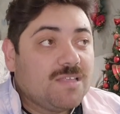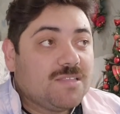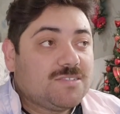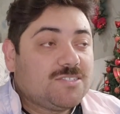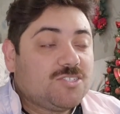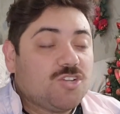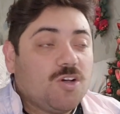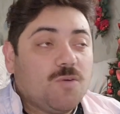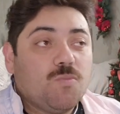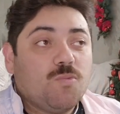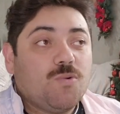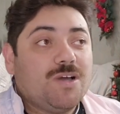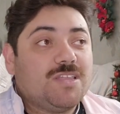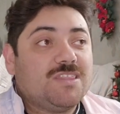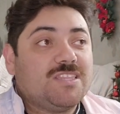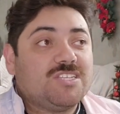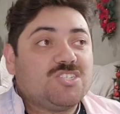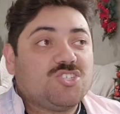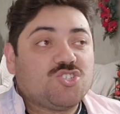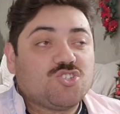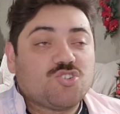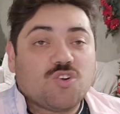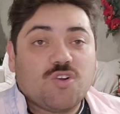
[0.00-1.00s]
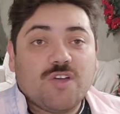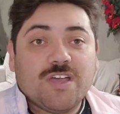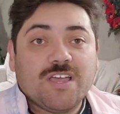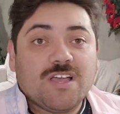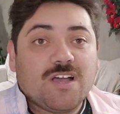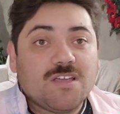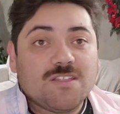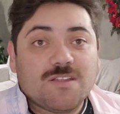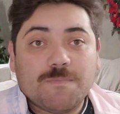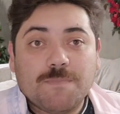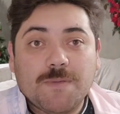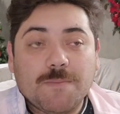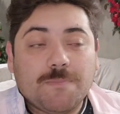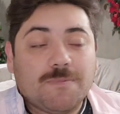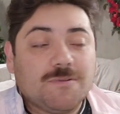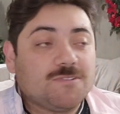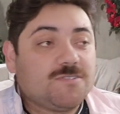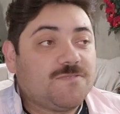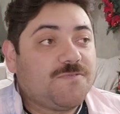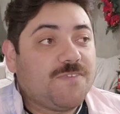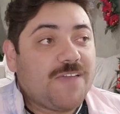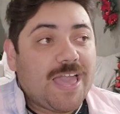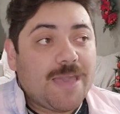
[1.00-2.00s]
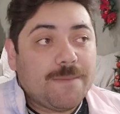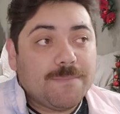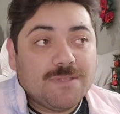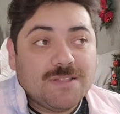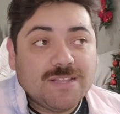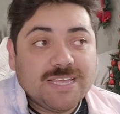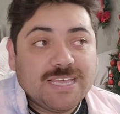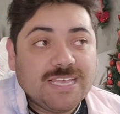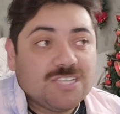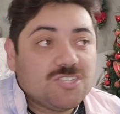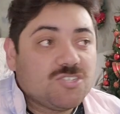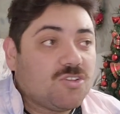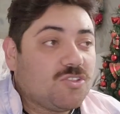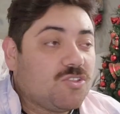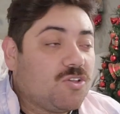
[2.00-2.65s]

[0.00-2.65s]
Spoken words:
someone destroying other people's families